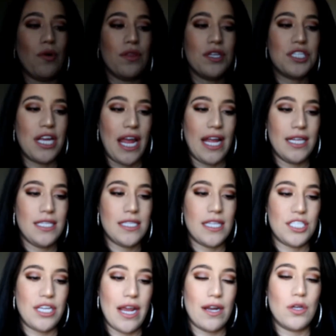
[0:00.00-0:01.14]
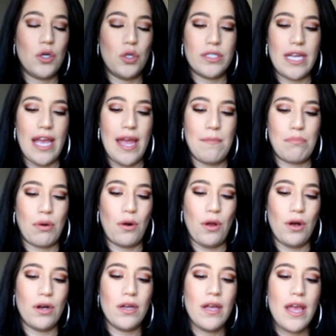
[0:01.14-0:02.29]
both shades, the shade Gold and
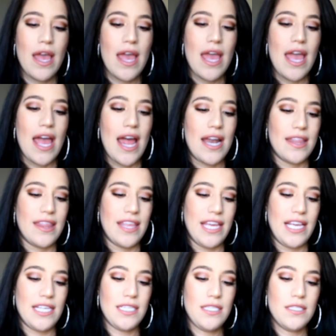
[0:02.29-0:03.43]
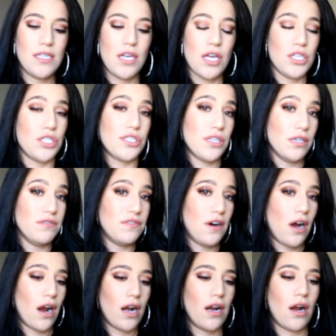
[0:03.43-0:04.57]
Pearl, and these so
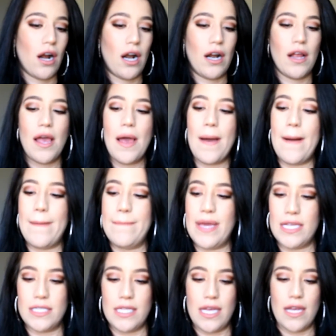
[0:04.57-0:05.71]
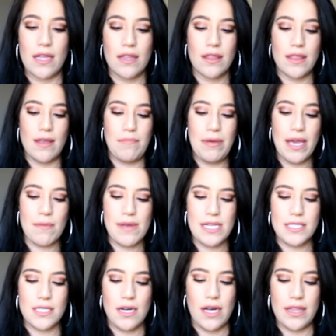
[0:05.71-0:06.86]
far are amazing. The
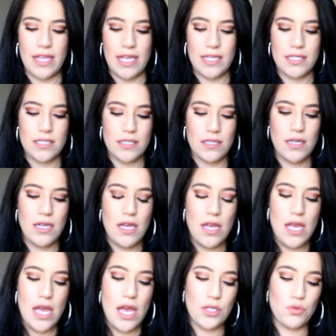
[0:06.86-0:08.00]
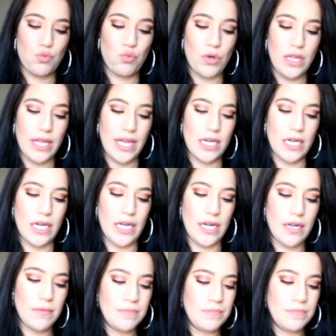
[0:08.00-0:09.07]
pigment on these is really good.